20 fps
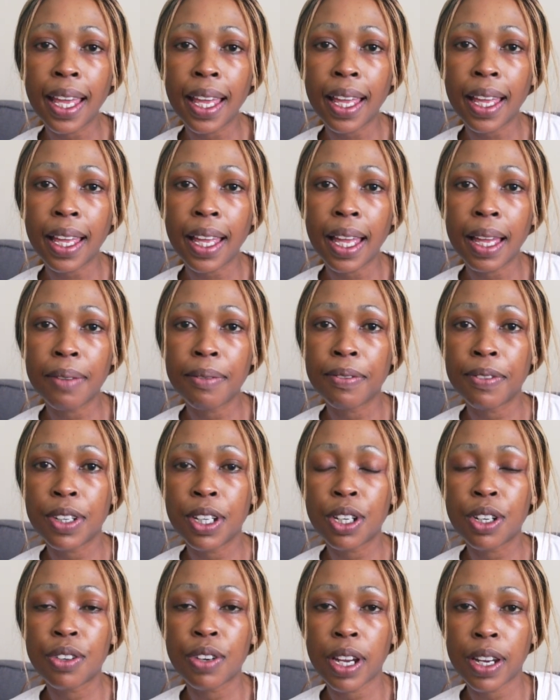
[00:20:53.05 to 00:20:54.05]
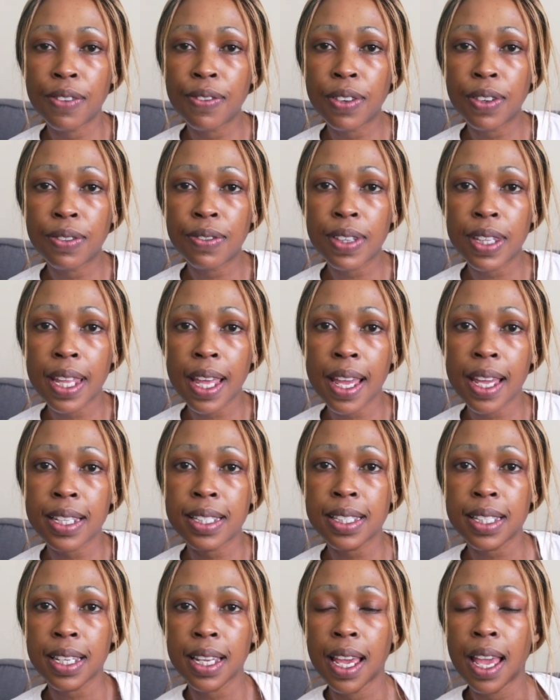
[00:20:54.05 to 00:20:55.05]
I'm very grateful for
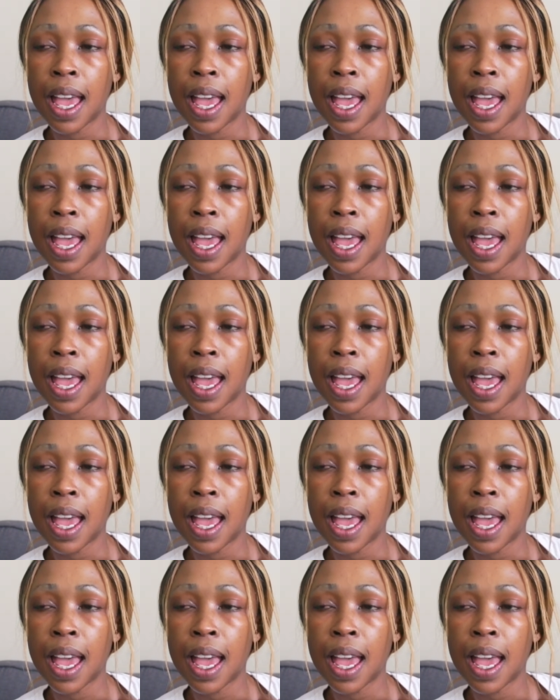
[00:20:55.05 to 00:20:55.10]
that.